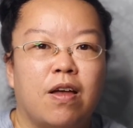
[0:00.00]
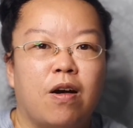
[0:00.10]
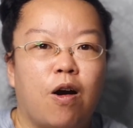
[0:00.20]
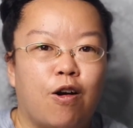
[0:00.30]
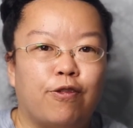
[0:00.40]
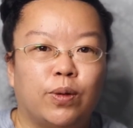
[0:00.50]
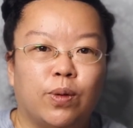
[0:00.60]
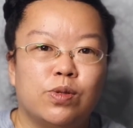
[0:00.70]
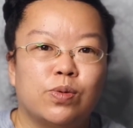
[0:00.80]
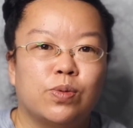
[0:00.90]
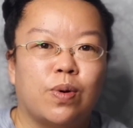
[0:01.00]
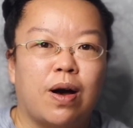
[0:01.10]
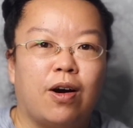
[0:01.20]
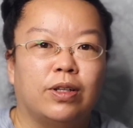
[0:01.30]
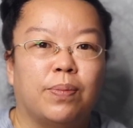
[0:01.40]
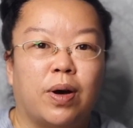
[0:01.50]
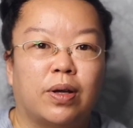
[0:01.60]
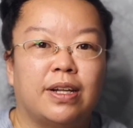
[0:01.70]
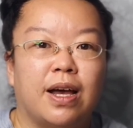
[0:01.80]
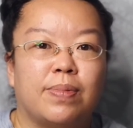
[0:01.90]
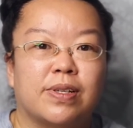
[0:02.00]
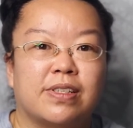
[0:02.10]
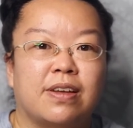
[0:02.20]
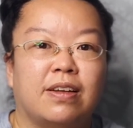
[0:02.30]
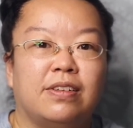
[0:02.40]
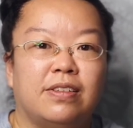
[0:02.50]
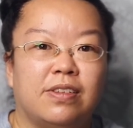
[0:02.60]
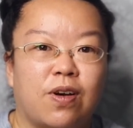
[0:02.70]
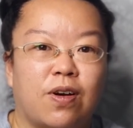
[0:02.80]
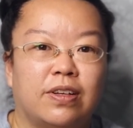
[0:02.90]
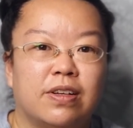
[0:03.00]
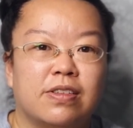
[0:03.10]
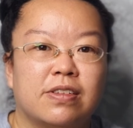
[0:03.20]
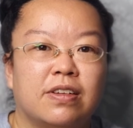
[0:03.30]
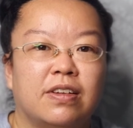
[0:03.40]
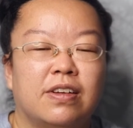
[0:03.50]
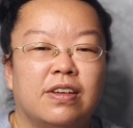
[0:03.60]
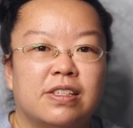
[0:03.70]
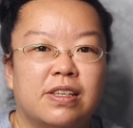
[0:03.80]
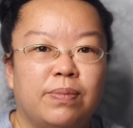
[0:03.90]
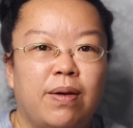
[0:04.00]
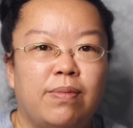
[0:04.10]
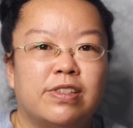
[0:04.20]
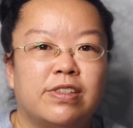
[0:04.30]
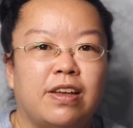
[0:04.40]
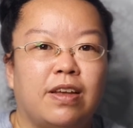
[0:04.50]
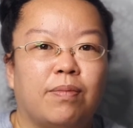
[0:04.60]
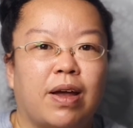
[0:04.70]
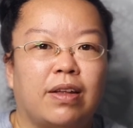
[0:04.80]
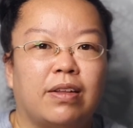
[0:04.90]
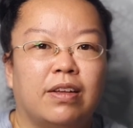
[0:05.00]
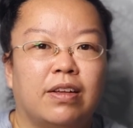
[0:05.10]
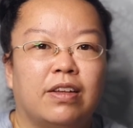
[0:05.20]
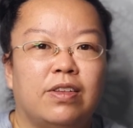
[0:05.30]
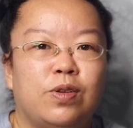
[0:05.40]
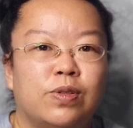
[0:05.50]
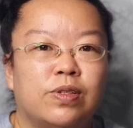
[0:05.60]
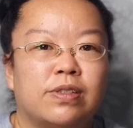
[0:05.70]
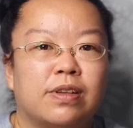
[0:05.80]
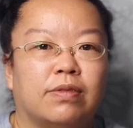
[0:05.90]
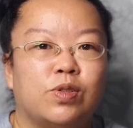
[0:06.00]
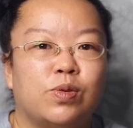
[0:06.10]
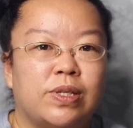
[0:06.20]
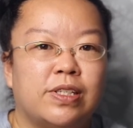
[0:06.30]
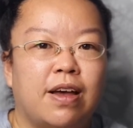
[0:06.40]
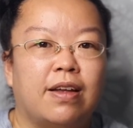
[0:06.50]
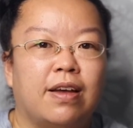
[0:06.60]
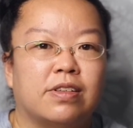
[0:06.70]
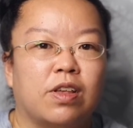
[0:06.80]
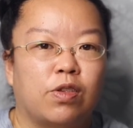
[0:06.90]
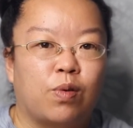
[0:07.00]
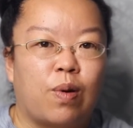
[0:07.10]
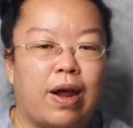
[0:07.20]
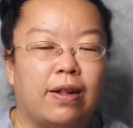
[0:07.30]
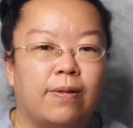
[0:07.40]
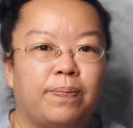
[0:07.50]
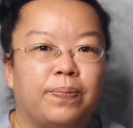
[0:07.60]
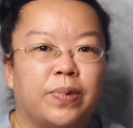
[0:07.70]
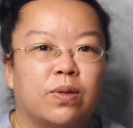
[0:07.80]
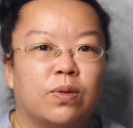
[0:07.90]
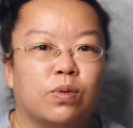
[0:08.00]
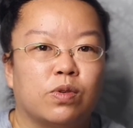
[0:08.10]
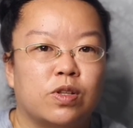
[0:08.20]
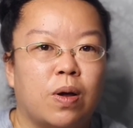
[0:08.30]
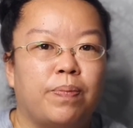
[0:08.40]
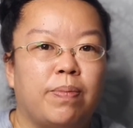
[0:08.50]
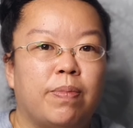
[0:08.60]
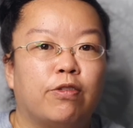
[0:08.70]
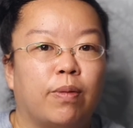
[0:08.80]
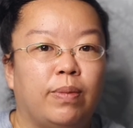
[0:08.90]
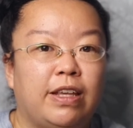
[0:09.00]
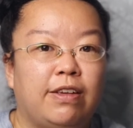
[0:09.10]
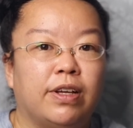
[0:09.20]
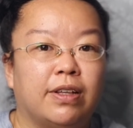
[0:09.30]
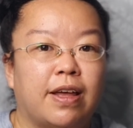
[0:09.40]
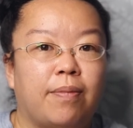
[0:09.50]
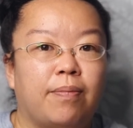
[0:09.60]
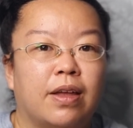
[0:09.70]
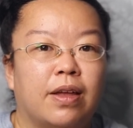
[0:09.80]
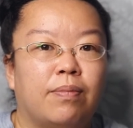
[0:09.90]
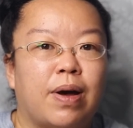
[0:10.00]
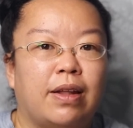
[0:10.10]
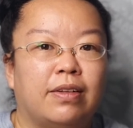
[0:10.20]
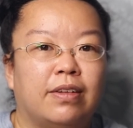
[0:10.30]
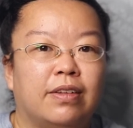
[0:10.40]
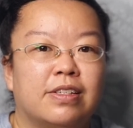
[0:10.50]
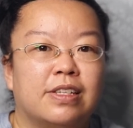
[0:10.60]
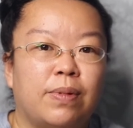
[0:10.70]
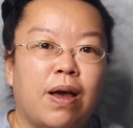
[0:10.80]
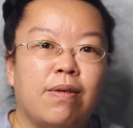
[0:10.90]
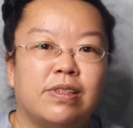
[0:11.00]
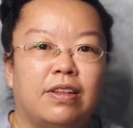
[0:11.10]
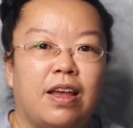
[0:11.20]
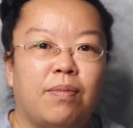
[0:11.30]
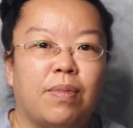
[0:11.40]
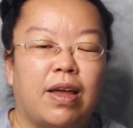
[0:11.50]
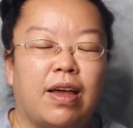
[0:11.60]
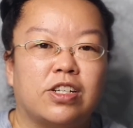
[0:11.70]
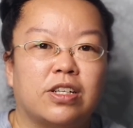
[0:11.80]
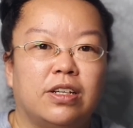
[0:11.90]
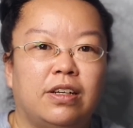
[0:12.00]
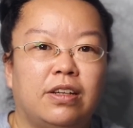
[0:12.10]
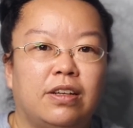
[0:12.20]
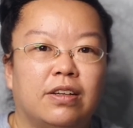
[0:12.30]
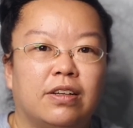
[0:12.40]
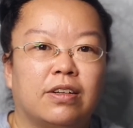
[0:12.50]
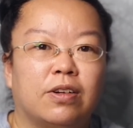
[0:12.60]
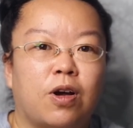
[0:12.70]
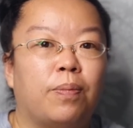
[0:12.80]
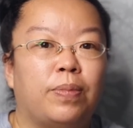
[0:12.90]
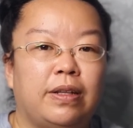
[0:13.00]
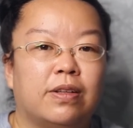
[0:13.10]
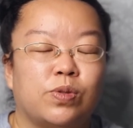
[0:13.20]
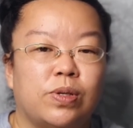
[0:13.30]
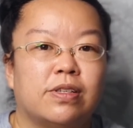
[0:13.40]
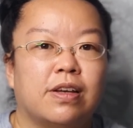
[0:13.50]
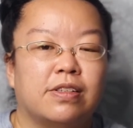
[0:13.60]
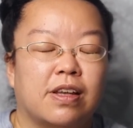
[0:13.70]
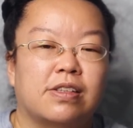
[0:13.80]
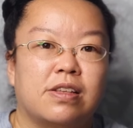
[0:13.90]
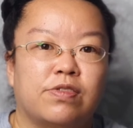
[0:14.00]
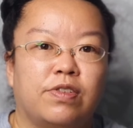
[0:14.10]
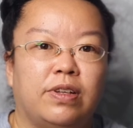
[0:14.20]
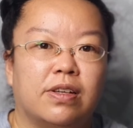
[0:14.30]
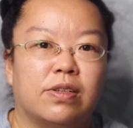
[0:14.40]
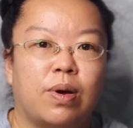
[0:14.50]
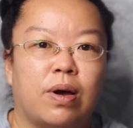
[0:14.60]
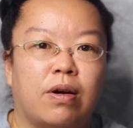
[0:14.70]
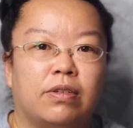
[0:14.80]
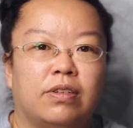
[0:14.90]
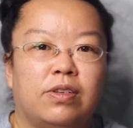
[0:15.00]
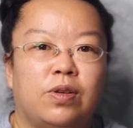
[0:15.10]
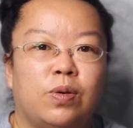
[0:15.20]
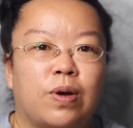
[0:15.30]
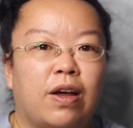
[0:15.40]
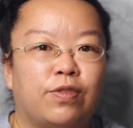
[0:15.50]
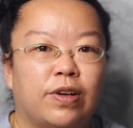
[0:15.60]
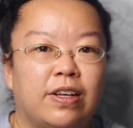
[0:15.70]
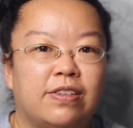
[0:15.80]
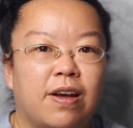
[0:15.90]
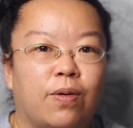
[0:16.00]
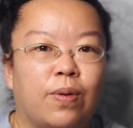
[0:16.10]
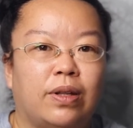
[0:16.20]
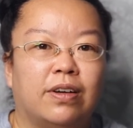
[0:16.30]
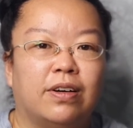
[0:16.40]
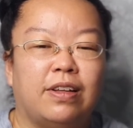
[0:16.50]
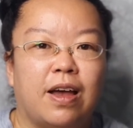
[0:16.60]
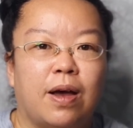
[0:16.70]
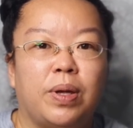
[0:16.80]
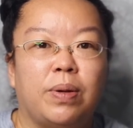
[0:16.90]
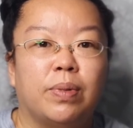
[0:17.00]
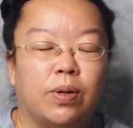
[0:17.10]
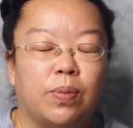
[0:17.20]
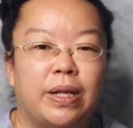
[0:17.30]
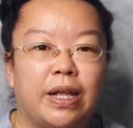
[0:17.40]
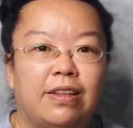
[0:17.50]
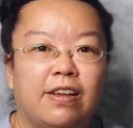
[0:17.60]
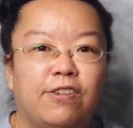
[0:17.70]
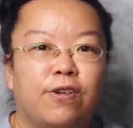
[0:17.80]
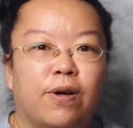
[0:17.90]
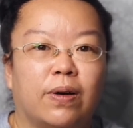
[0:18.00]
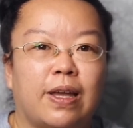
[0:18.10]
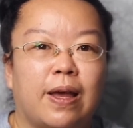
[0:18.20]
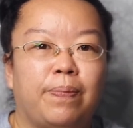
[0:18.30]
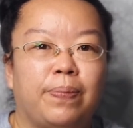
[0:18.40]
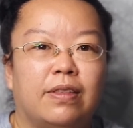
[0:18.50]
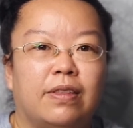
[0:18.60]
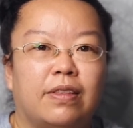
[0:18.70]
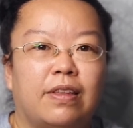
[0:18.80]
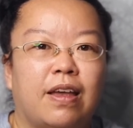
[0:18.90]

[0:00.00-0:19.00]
Or for those who are on the borderline personality disorders, sometimes they might use suicide as a threat to stop people from leaving them, but sometimes they might actually complete the suicide successfully as well. You can't really tell whether they are being manipulative or that they